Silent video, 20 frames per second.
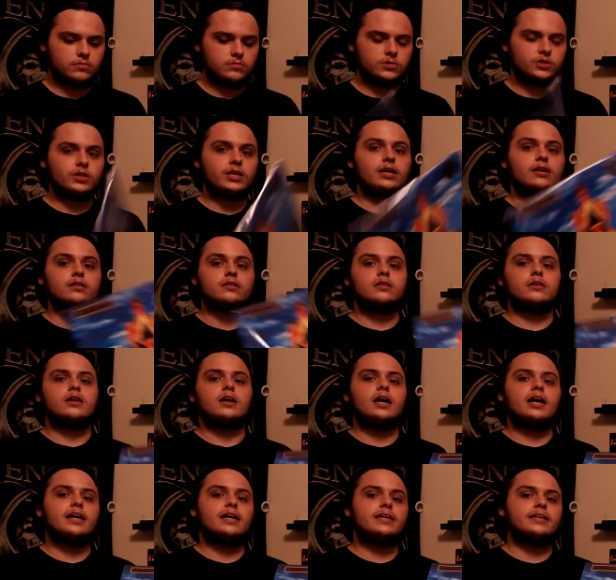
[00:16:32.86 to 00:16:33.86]
yeah,
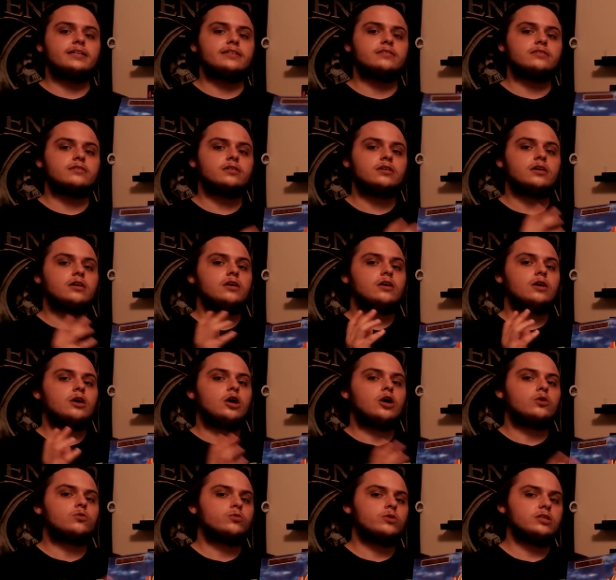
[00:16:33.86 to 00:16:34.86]
I
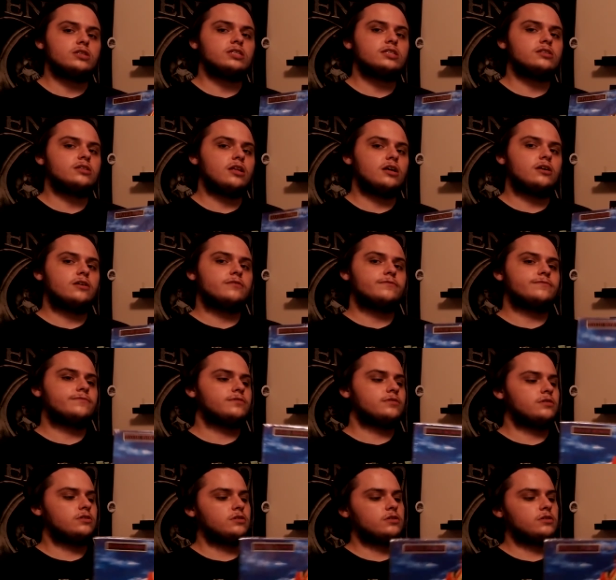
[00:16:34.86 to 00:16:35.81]
really love